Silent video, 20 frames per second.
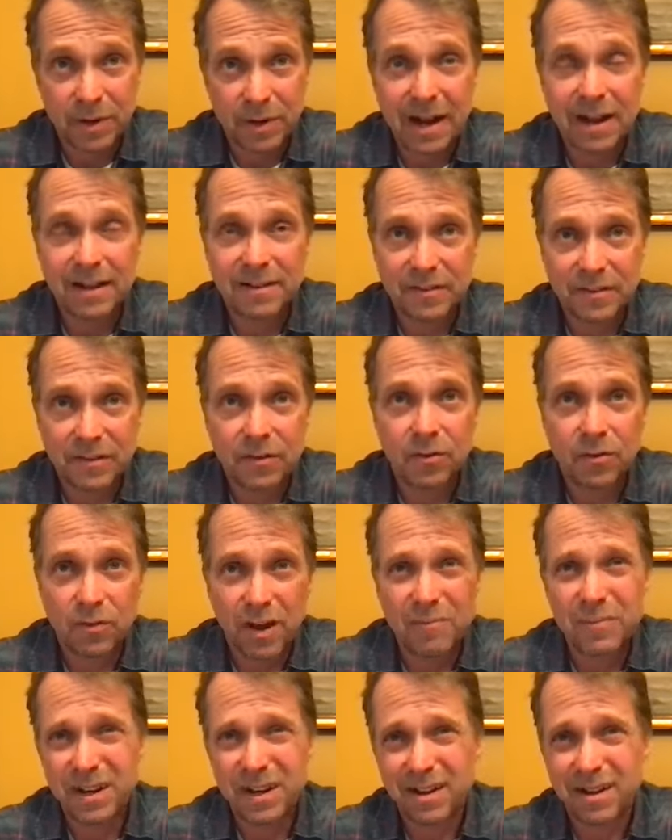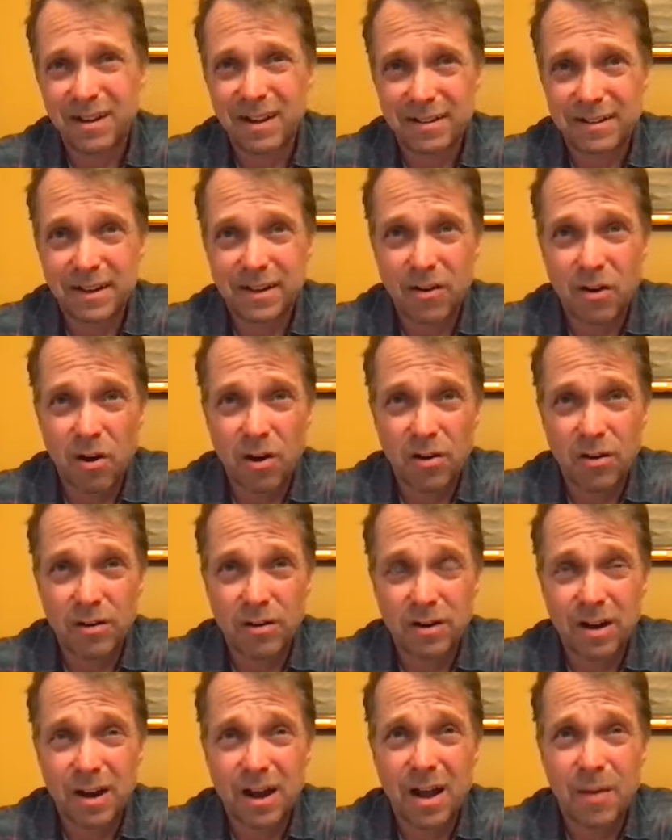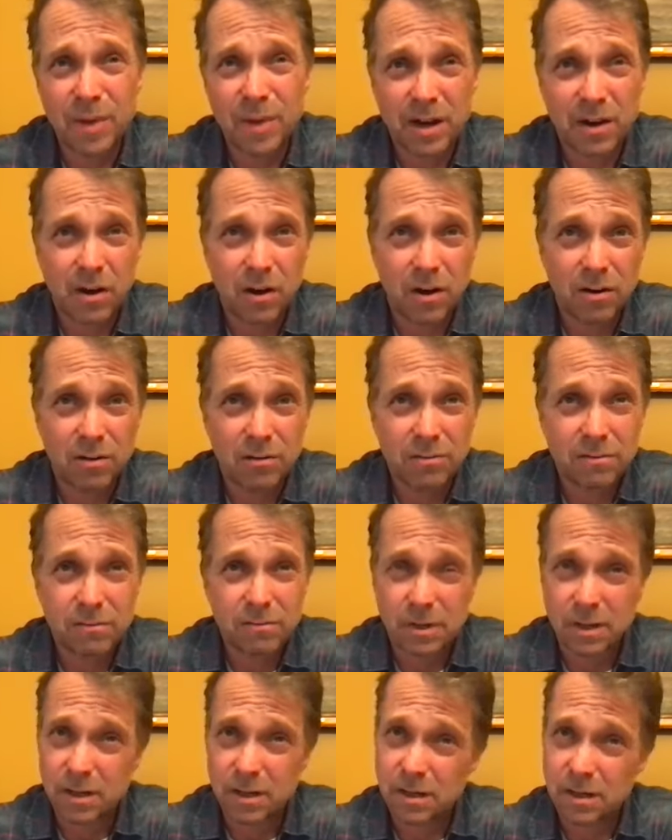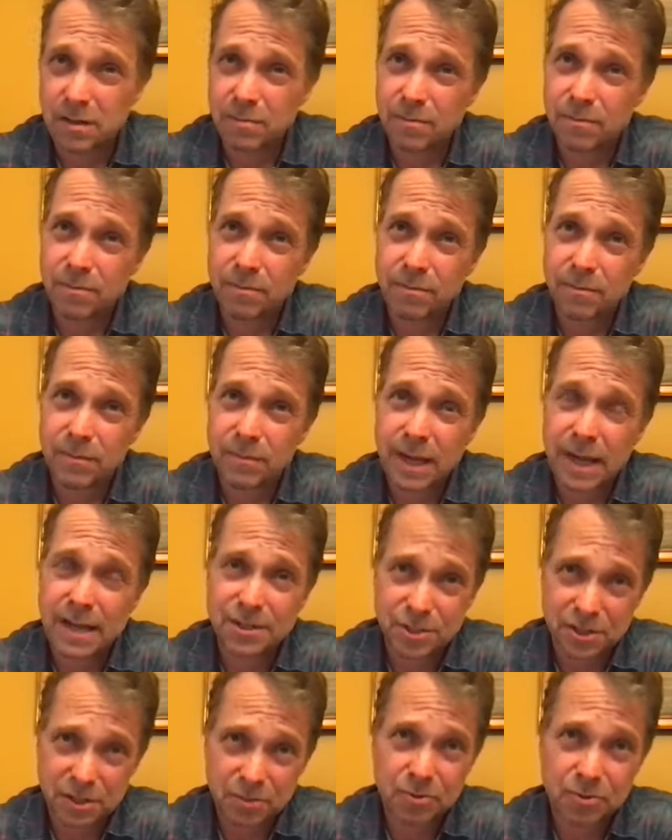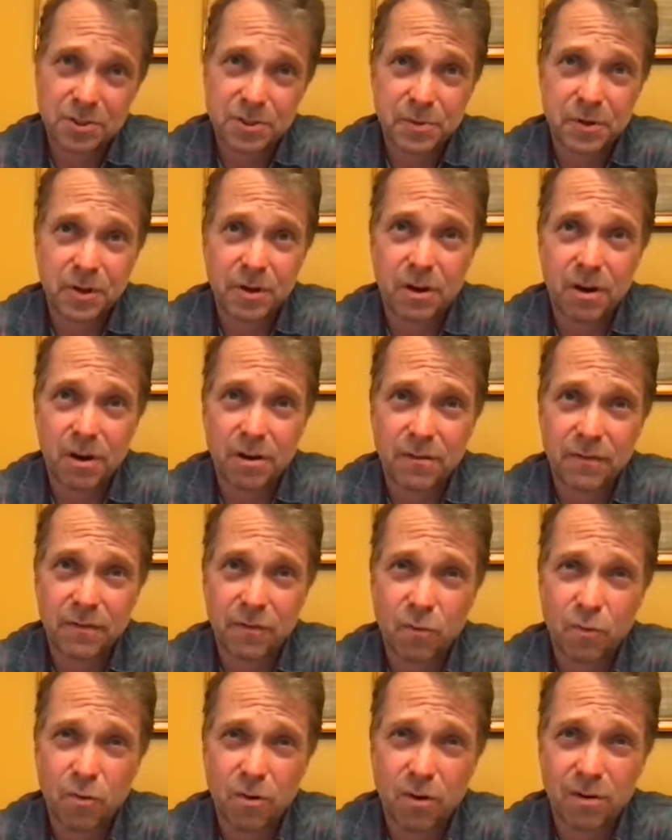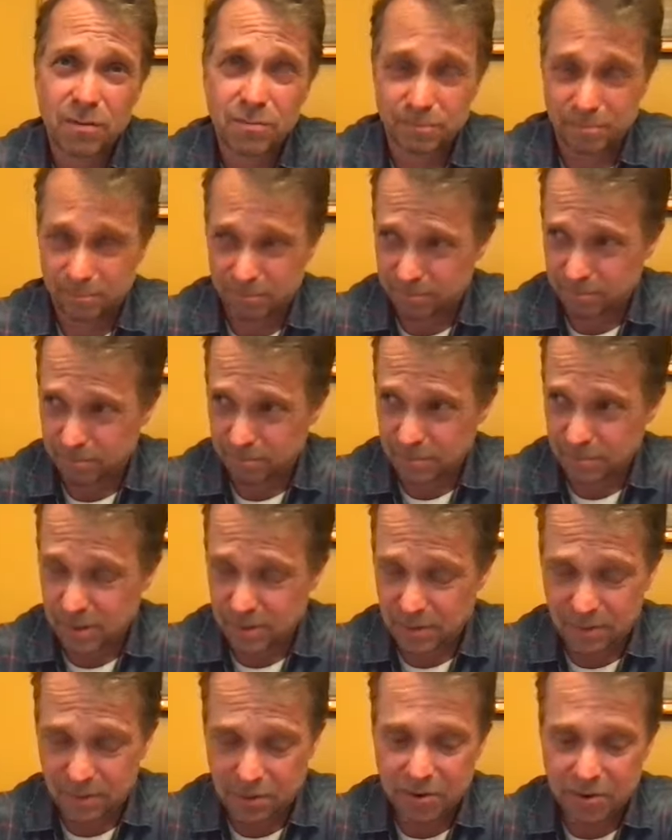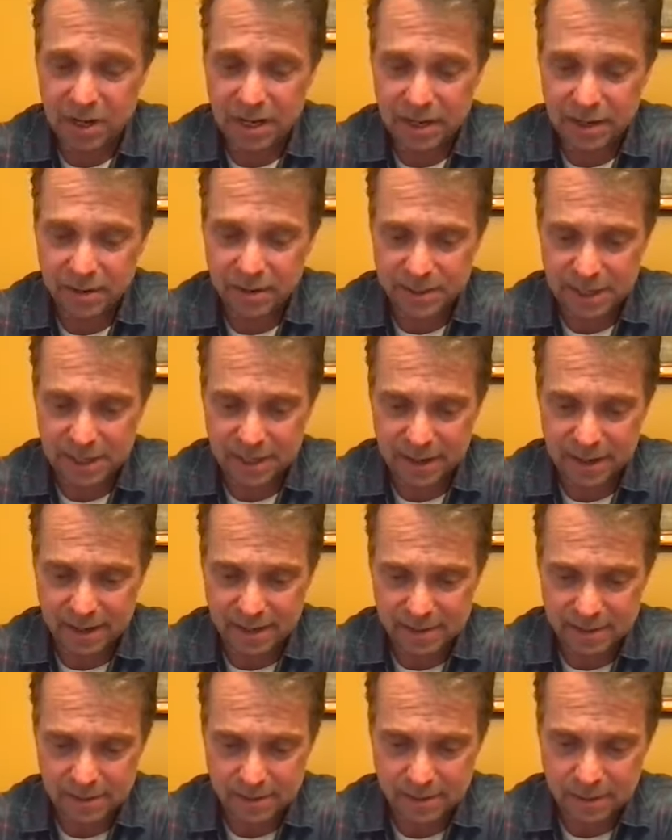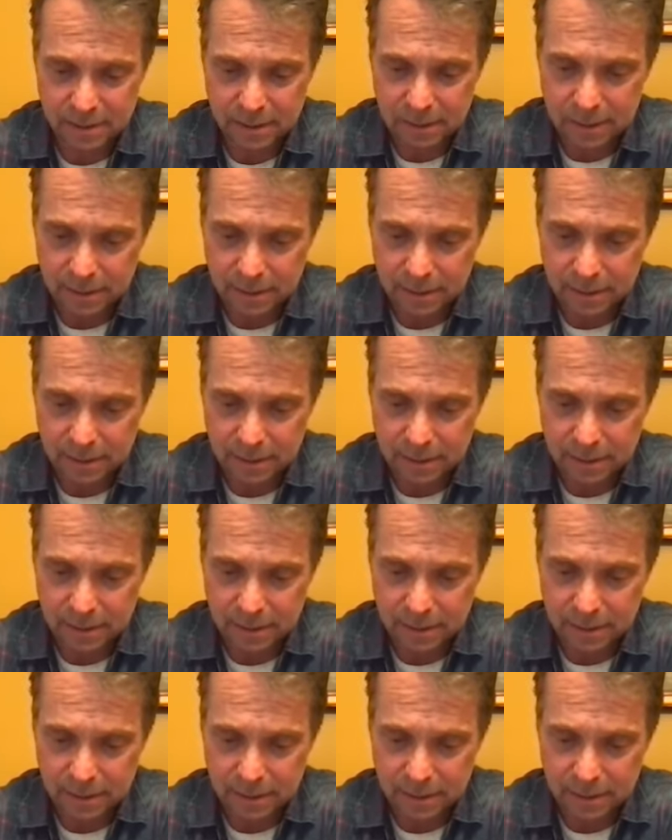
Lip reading: But I too, I've been collecting art, comic art, and children's book art for like 30 years, I guess.